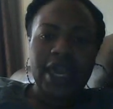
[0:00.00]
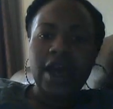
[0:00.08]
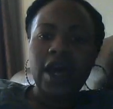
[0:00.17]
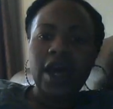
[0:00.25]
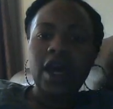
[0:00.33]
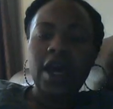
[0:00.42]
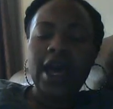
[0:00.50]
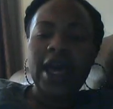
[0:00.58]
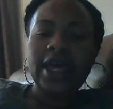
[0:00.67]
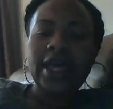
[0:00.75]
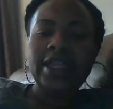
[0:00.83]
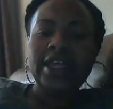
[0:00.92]

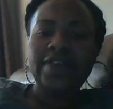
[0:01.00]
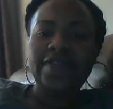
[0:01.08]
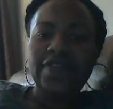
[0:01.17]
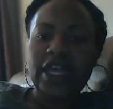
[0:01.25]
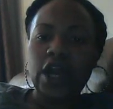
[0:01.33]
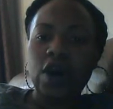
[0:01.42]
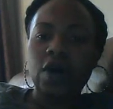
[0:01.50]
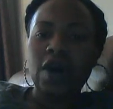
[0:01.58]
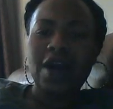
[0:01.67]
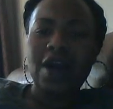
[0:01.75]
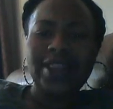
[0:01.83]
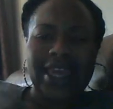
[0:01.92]
I did a video
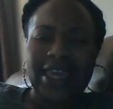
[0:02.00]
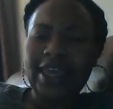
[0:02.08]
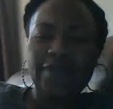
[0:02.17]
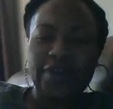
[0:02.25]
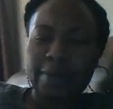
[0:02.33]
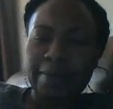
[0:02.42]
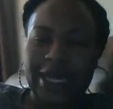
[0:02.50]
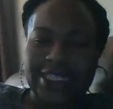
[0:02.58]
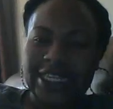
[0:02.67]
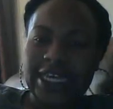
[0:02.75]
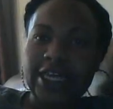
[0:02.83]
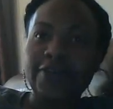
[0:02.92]
called The Eve of My
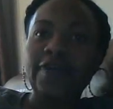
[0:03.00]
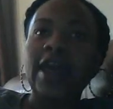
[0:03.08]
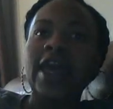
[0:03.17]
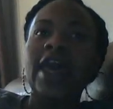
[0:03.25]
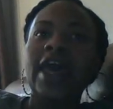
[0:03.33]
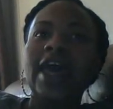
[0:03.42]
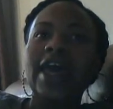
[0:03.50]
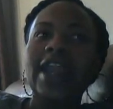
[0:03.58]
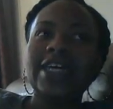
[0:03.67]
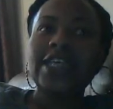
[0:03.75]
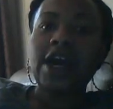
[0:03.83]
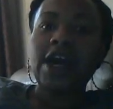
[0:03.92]
Sleeve, and
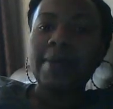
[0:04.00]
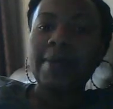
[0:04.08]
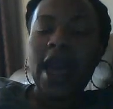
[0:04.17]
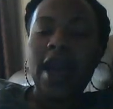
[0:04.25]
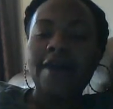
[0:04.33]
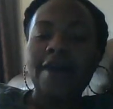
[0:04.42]
I talked about how I